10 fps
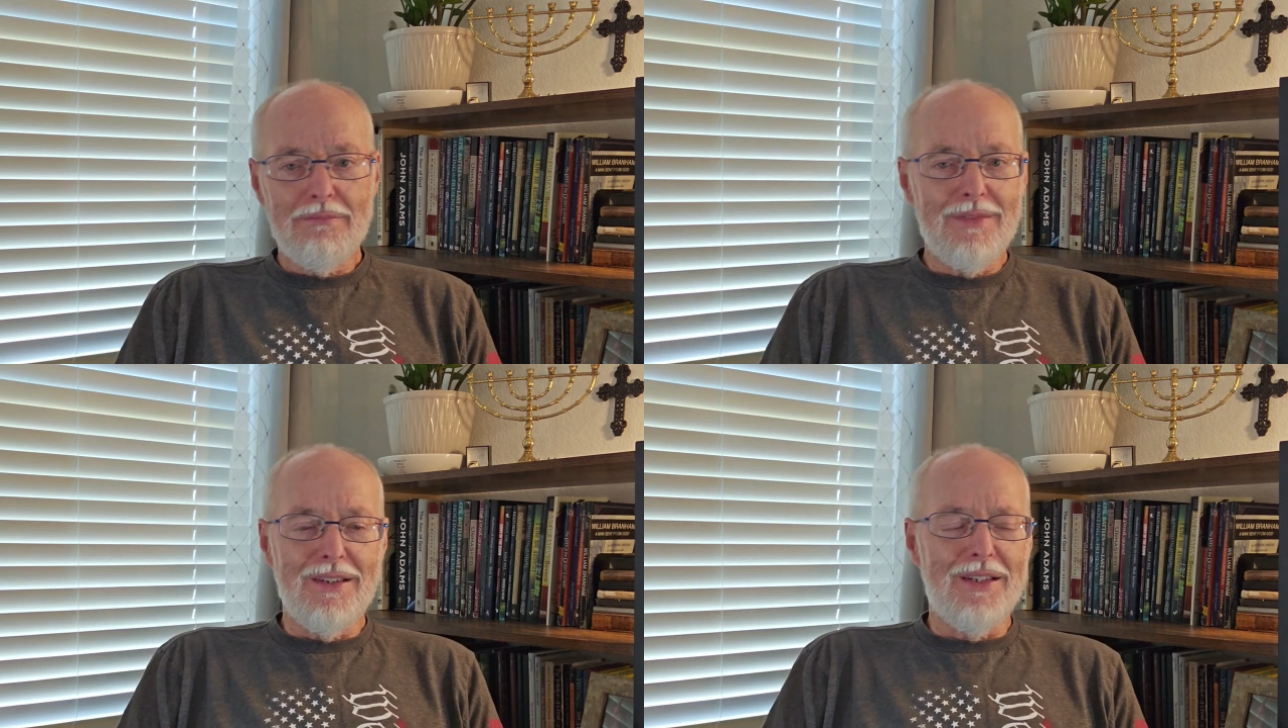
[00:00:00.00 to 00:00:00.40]

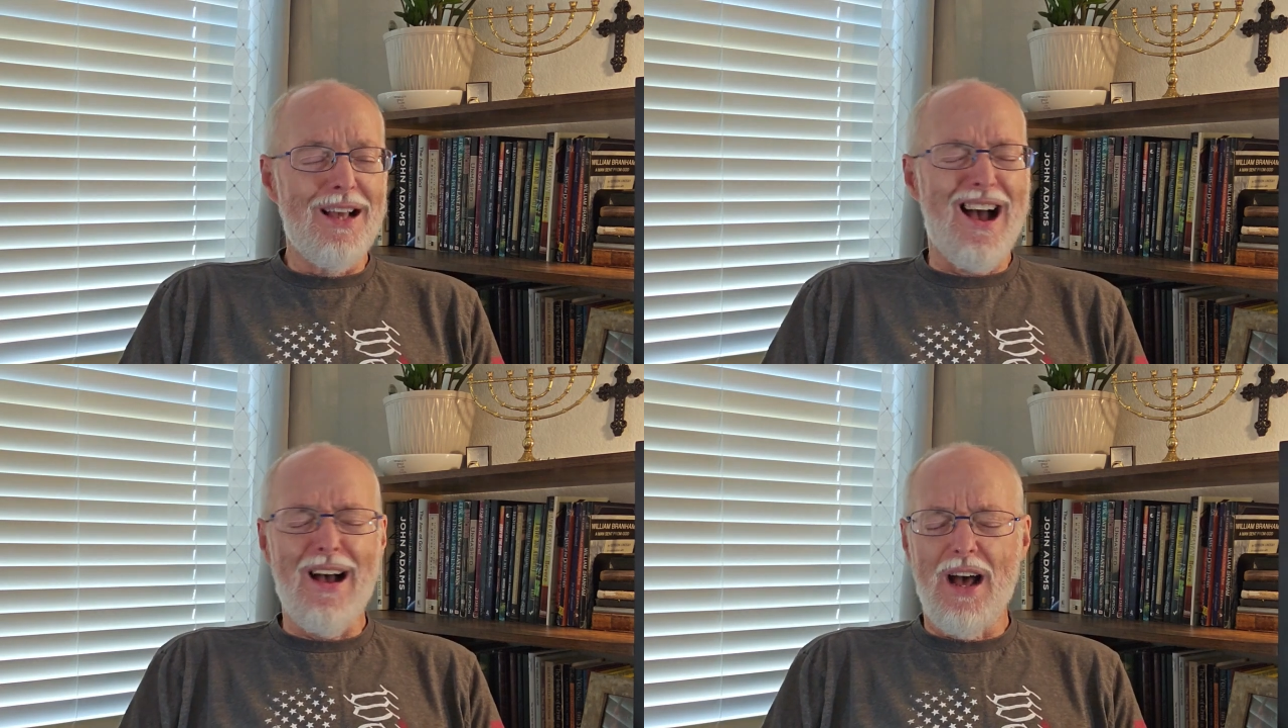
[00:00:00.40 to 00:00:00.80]

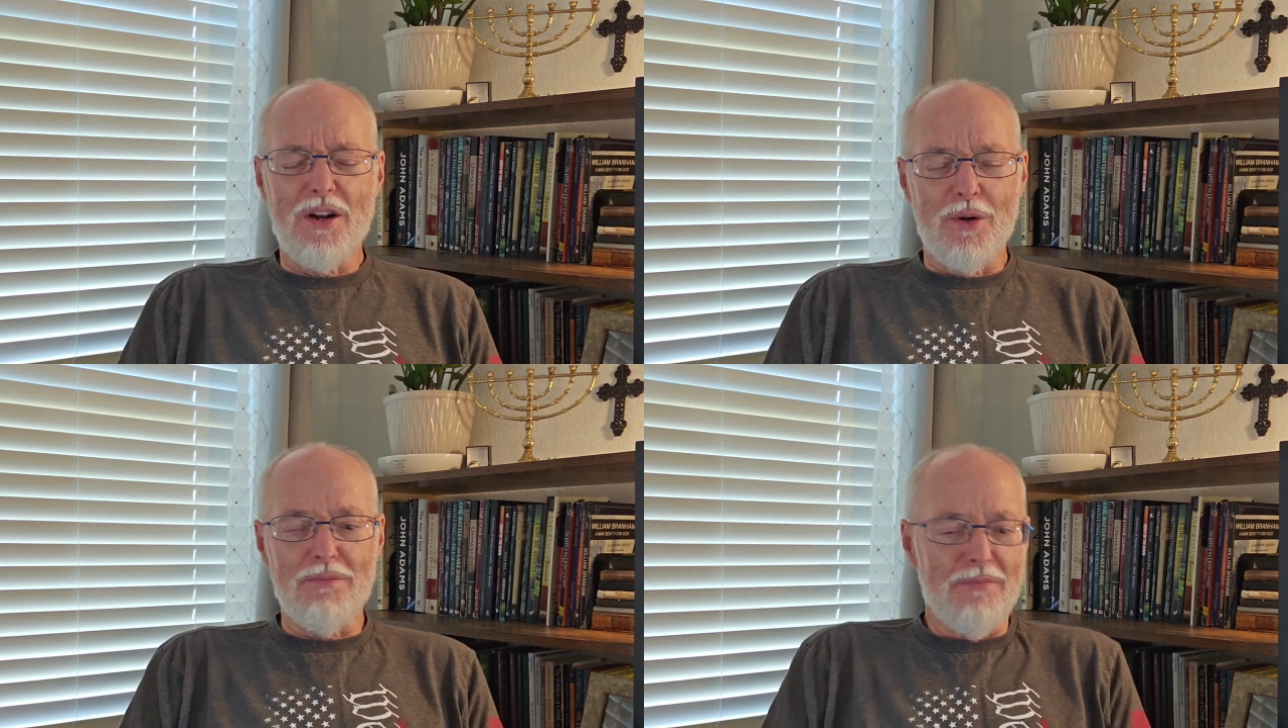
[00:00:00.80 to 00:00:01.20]
Yeah, I
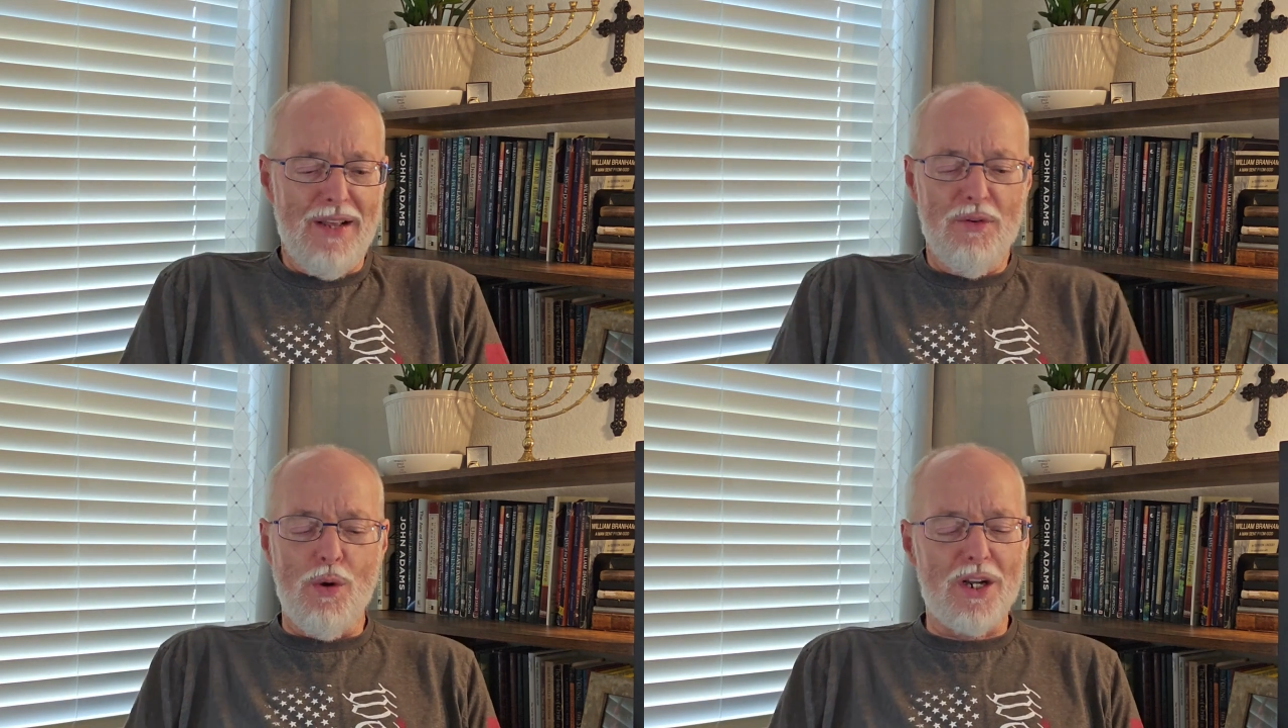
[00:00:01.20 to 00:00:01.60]
don't
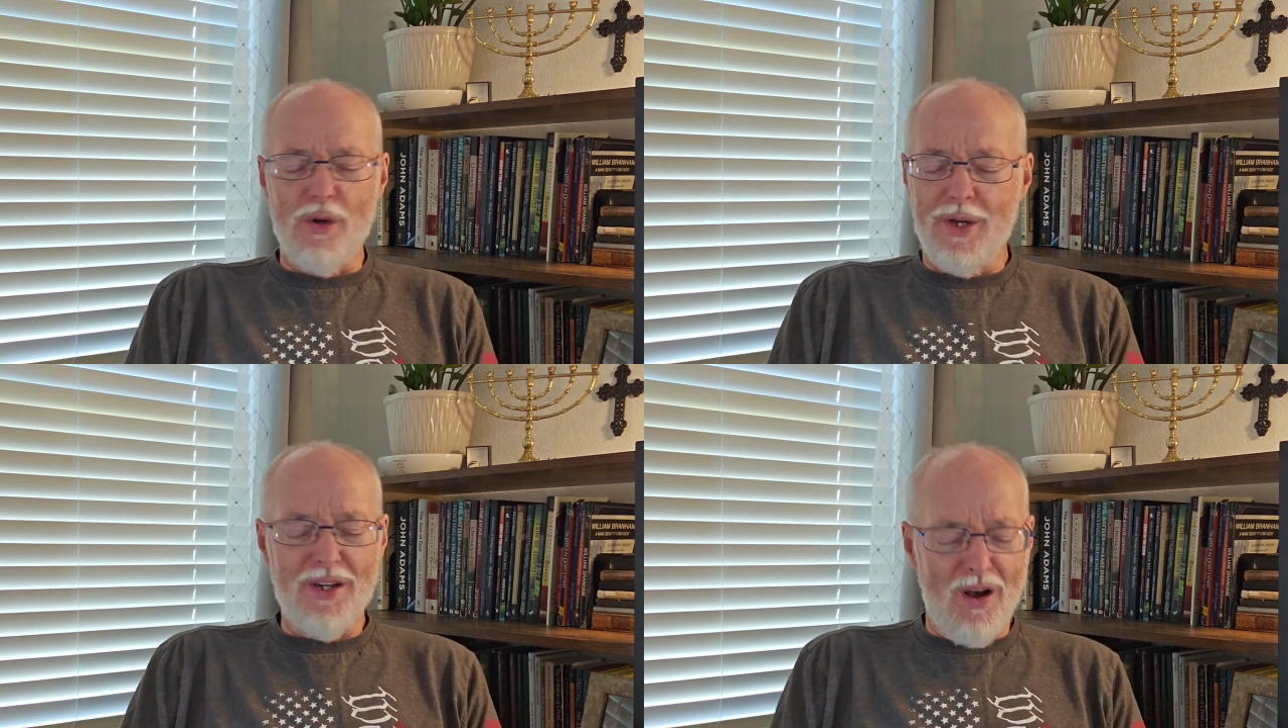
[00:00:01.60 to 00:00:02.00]
even want to
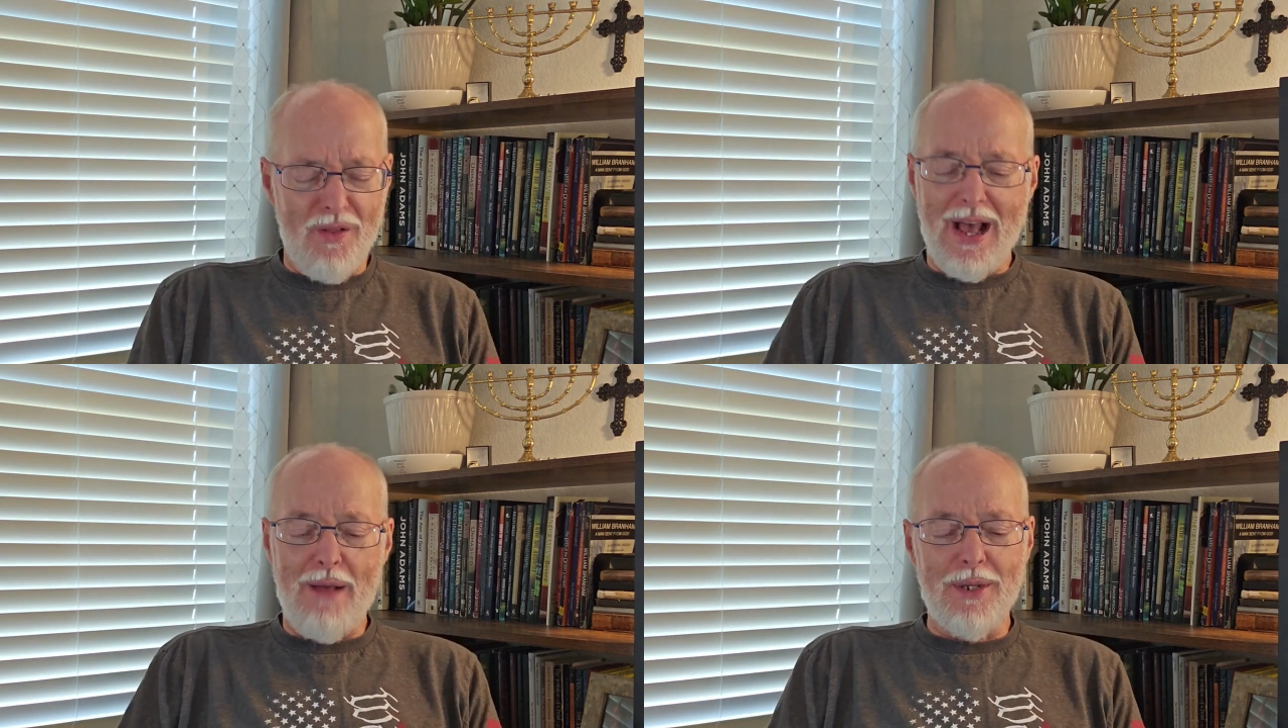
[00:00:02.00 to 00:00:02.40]
go into all
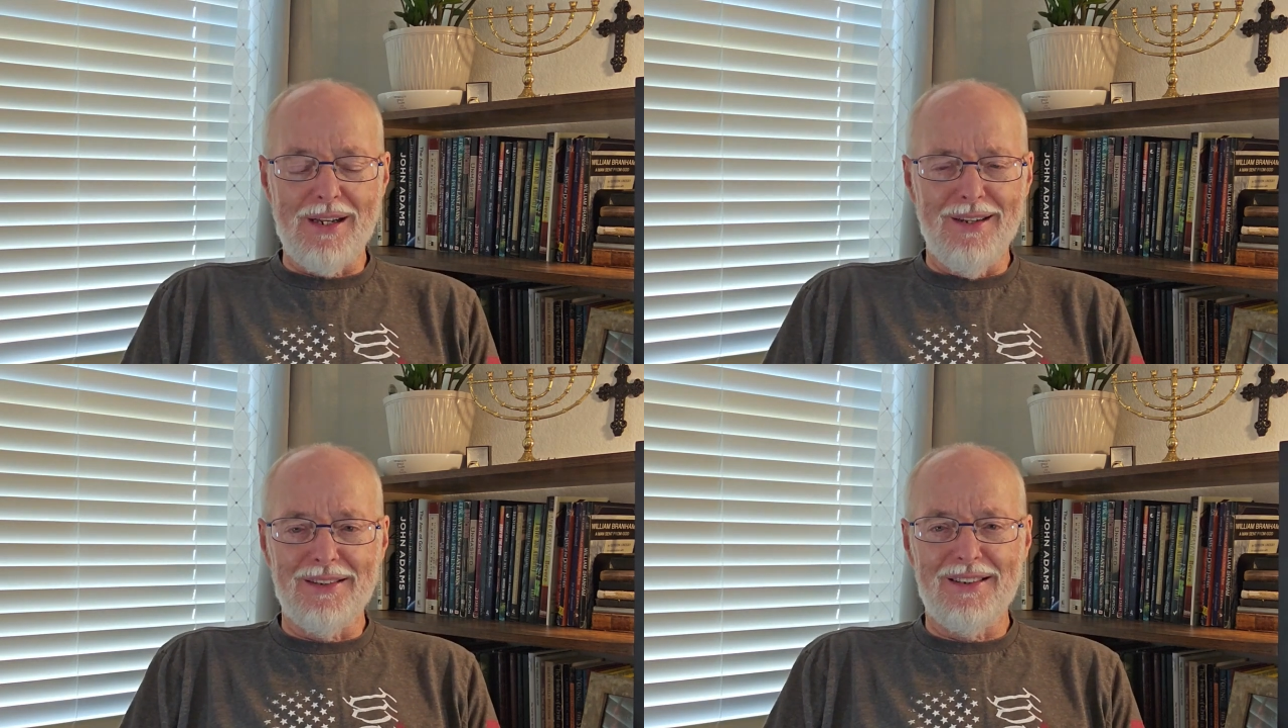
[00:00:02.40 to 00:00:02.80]
that
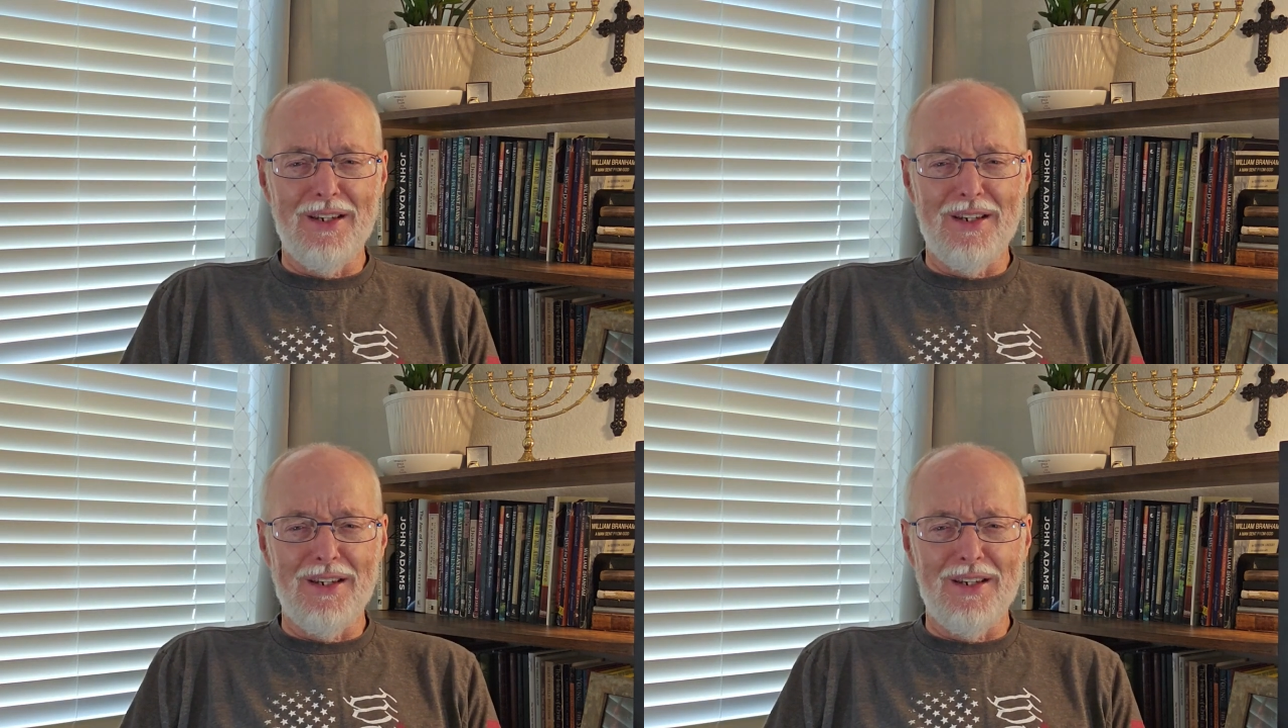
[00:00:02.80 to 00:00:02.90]
because,